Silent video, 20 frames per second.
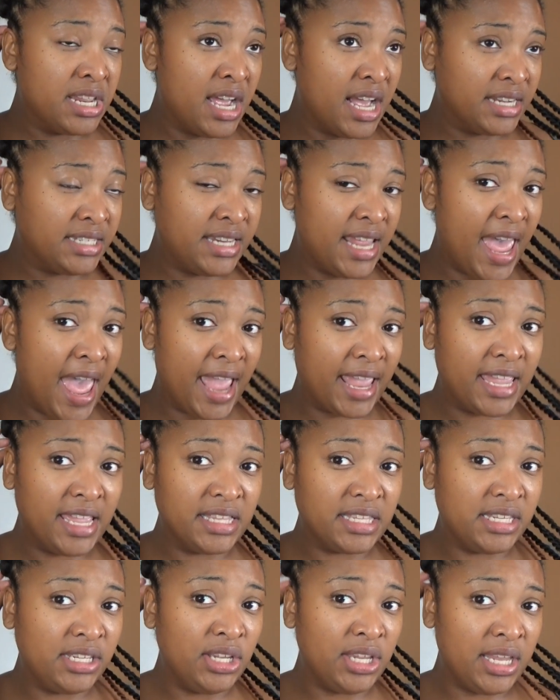attack
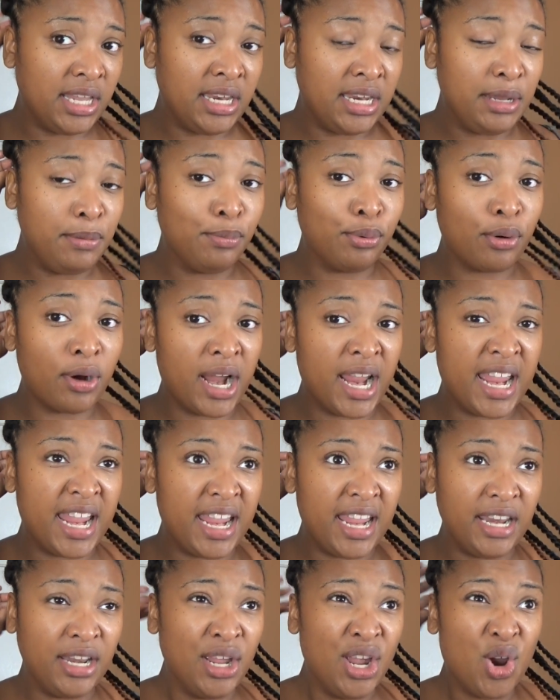it to any
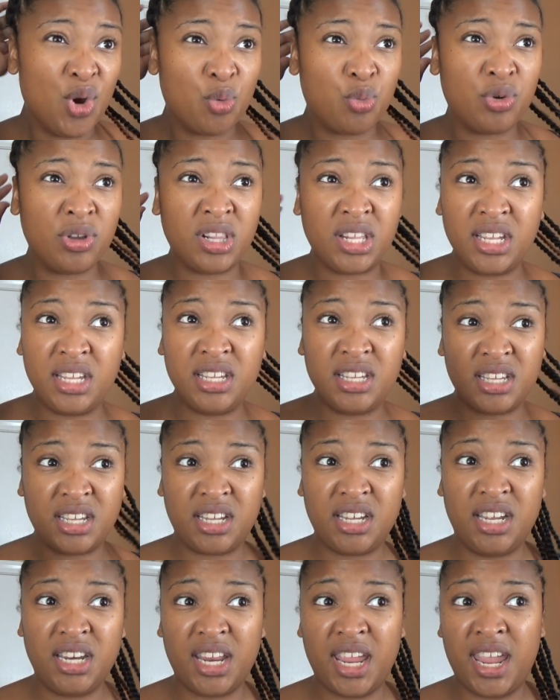braid really
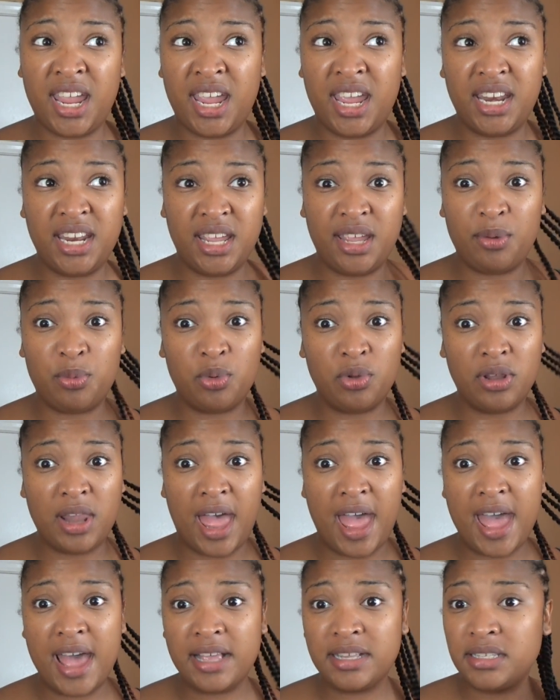good and it will
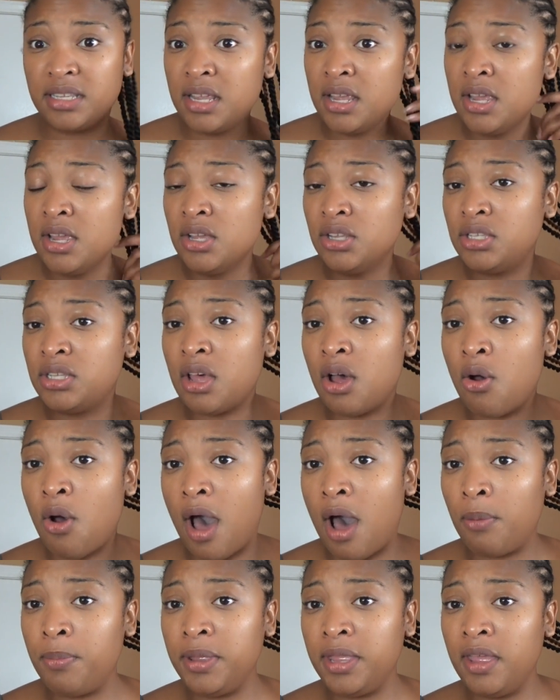last. So
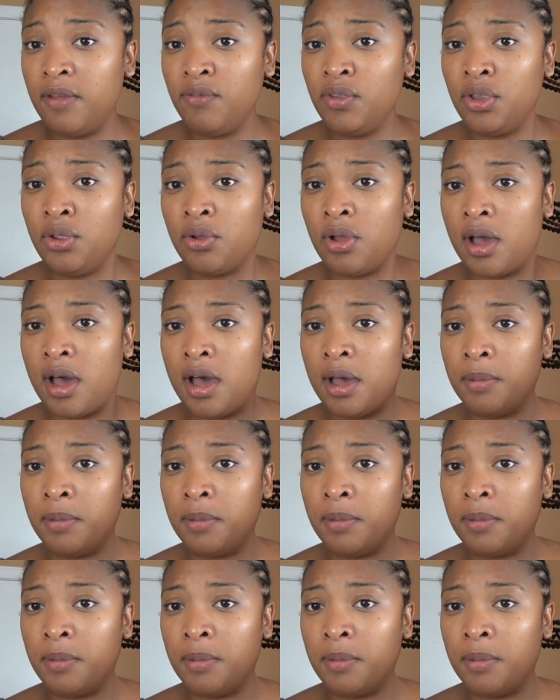I'll be giving you an